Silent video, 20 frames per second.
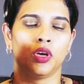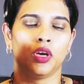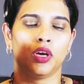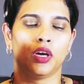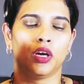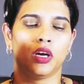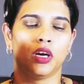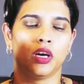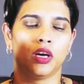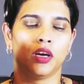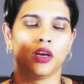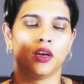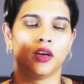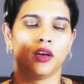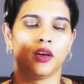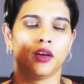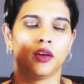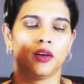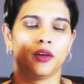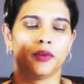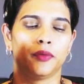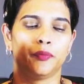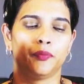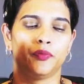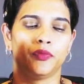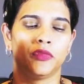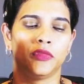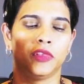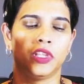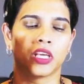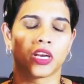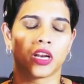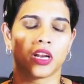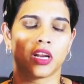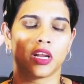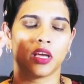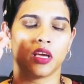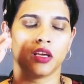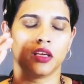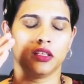
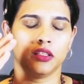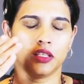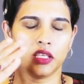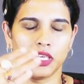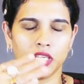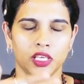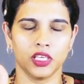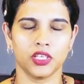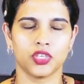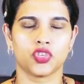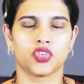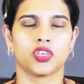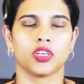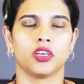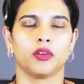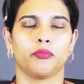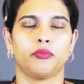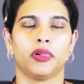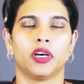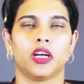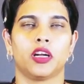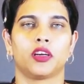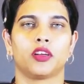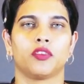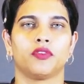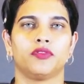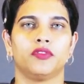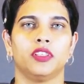the eastern part of